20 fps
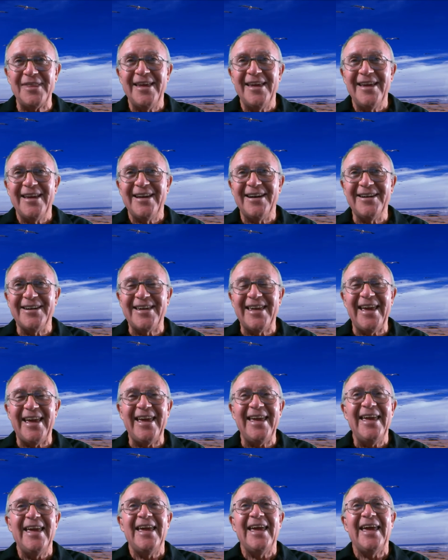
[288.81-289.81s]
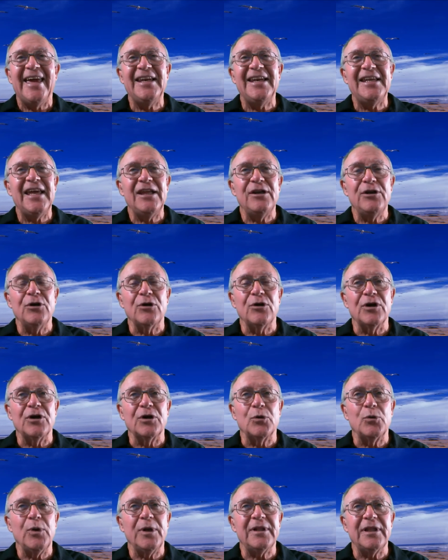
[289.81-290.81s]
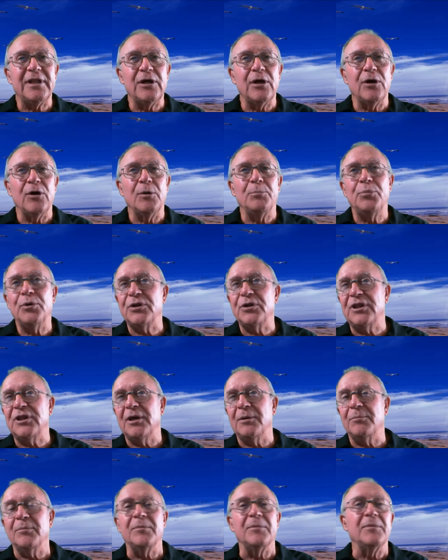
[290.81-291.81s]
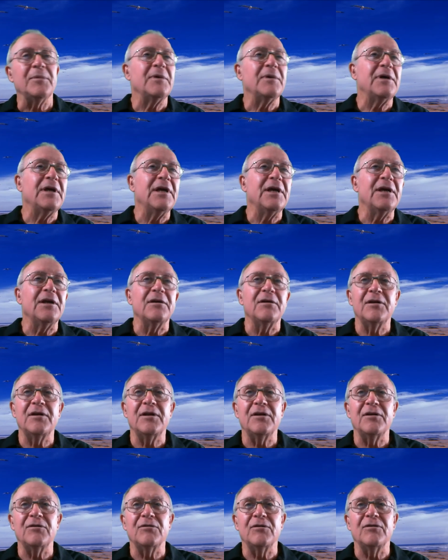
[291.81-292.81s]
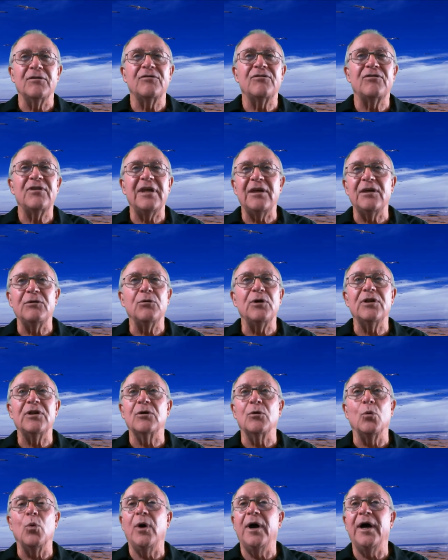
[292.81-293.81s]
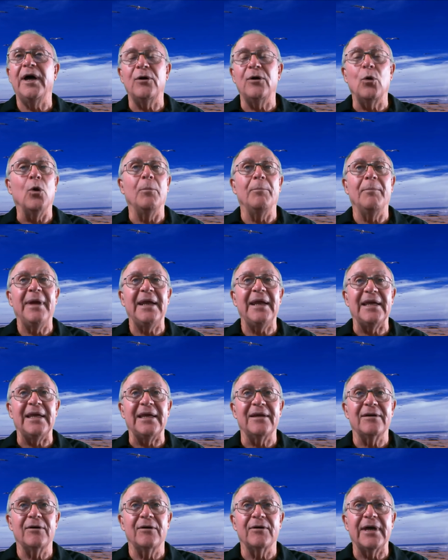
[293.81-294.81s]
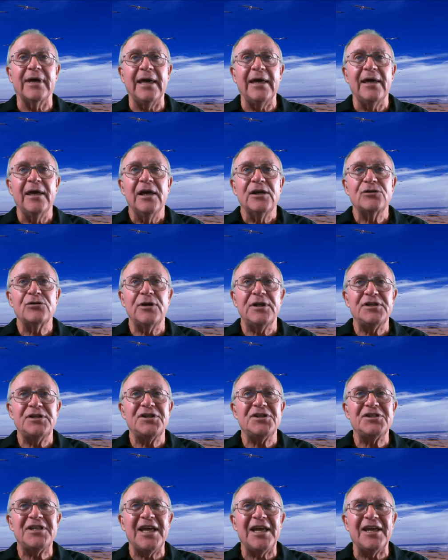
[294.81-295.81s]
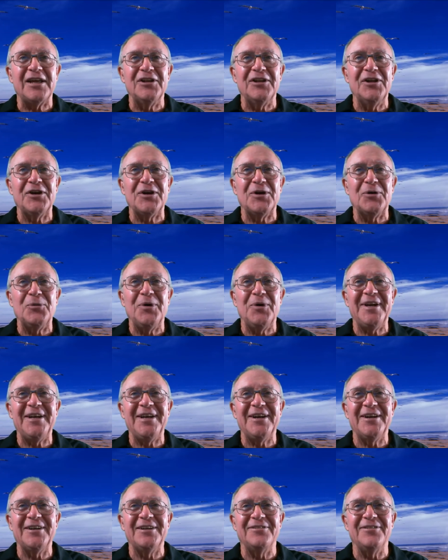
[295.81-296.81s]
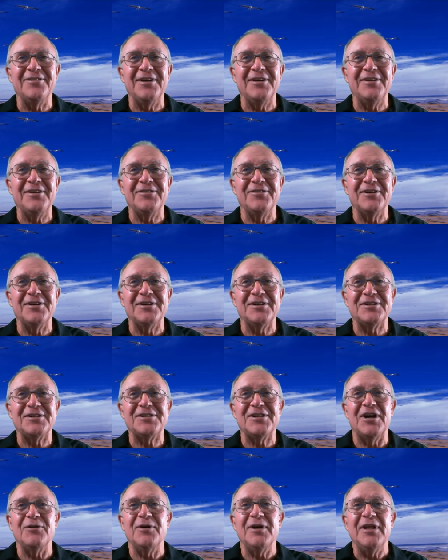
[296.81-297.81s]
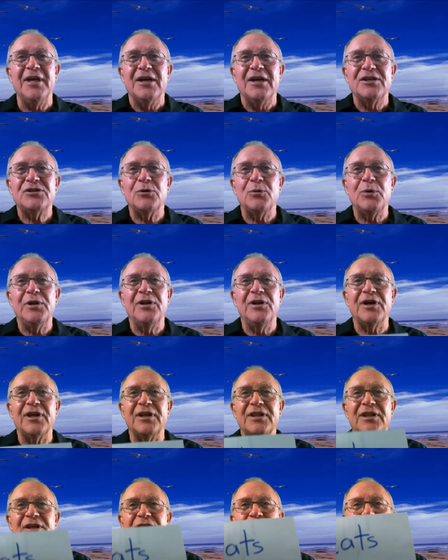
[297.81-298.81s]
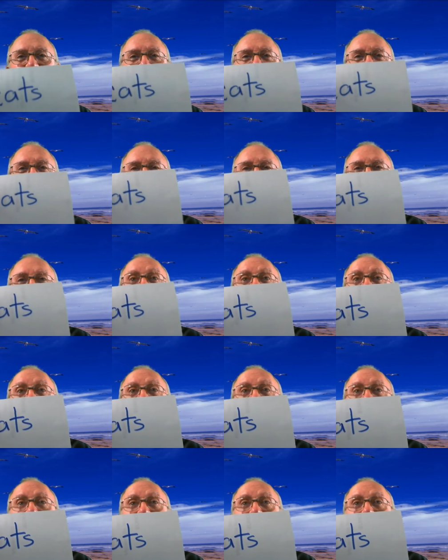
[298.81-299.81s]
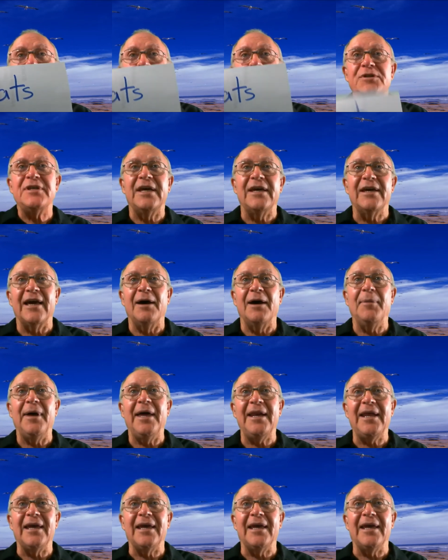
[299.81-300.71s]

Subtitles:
Okay, and again, you're going to quickly go put them in see either one or many. Okay, so let's just take a look at one here to start with. So we look at this one and we see how many.